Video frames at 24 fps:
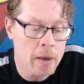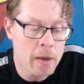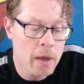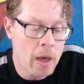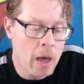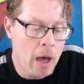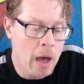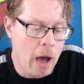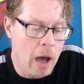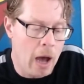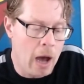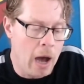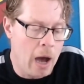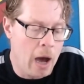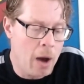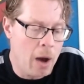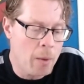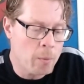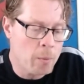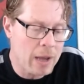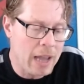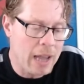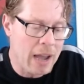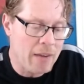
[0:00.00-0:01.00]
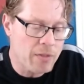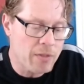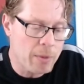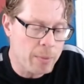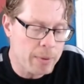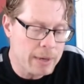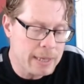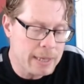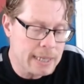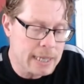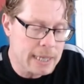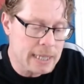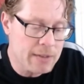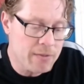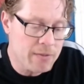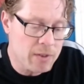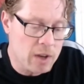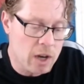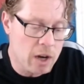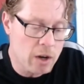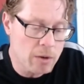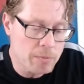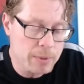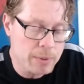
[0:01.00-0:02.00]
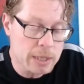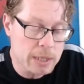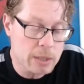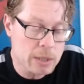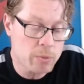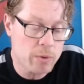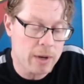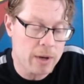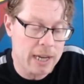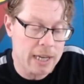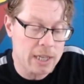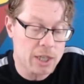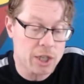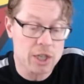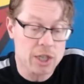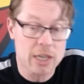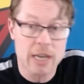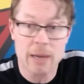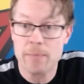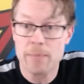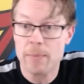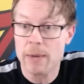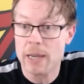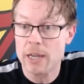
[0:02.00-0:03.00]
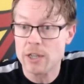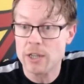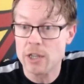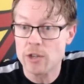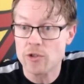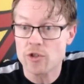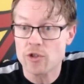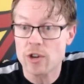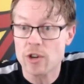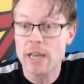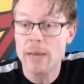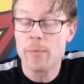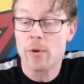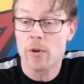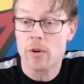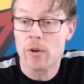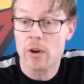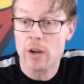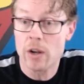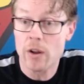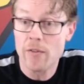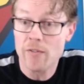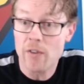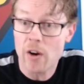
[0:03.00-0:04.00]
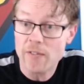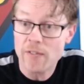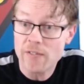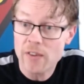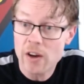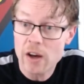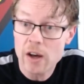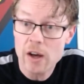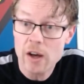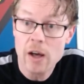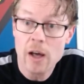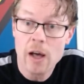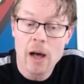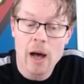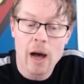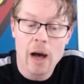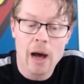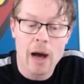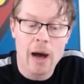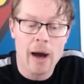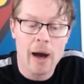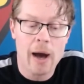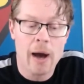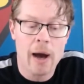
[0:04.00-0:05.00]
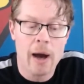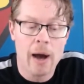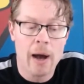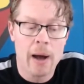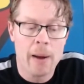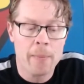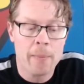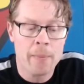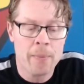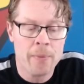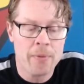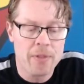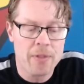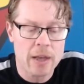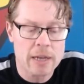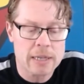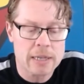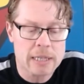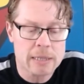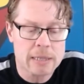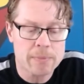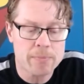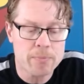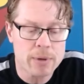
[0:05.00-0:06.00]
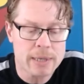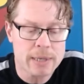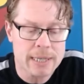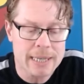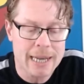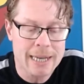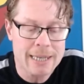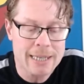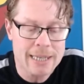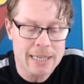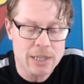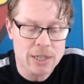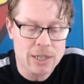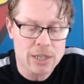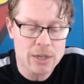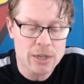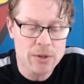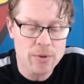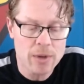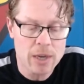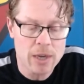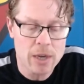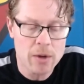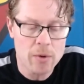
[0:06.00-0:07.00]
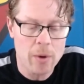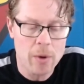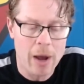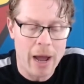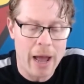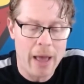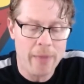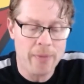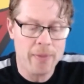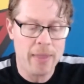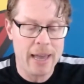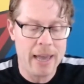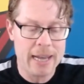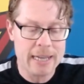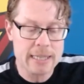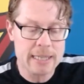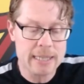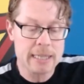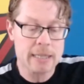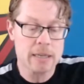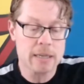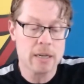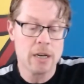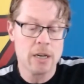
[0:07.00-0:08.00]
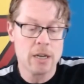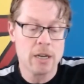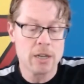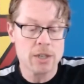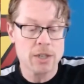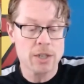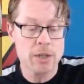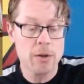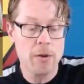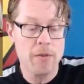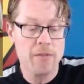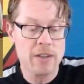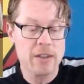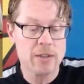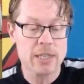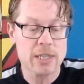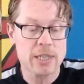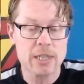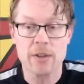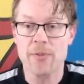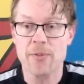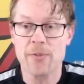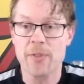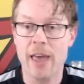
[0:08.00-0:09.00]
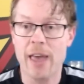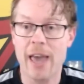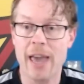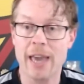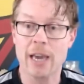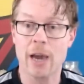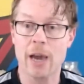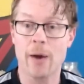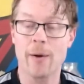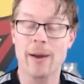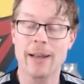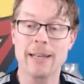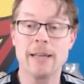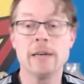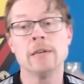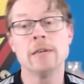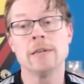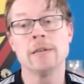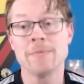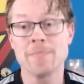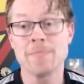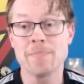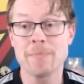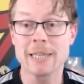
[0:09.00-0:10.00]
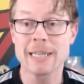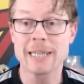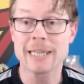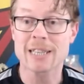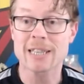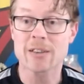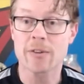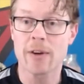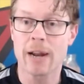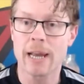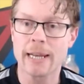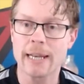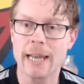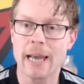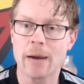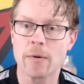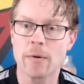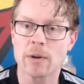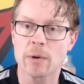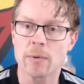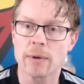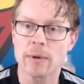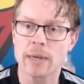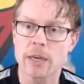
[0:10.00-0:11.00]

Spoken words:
We have the Princess of Cups, which can be a new dream or a love offer that's presented to you, and there's 2 of you stood there going, this is great, now what do we do?